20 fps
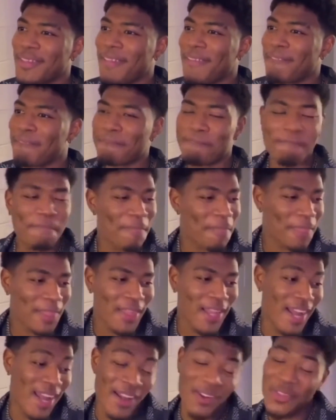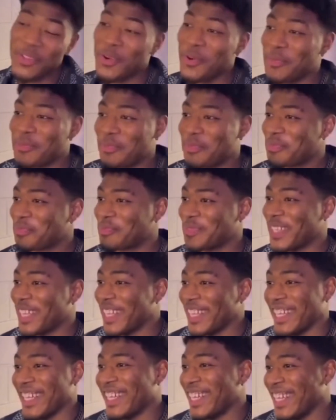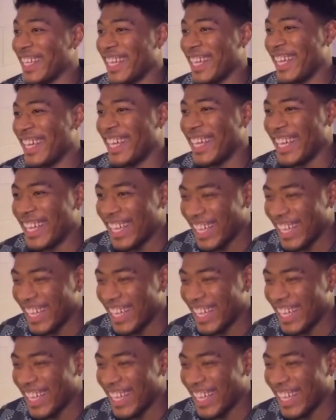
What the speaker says: probably just focused on like Japanese bitches and shit like